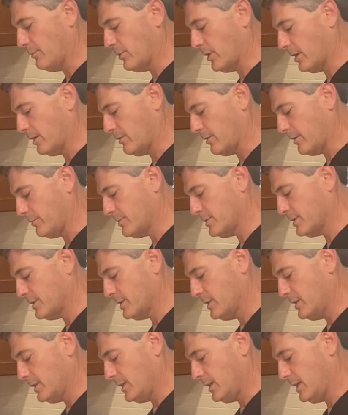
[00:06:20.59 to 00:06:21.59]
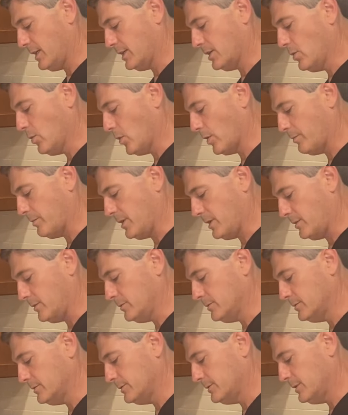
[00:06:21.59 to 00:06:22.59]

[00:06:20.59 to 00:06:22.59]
breadcrumbs, cornmeal.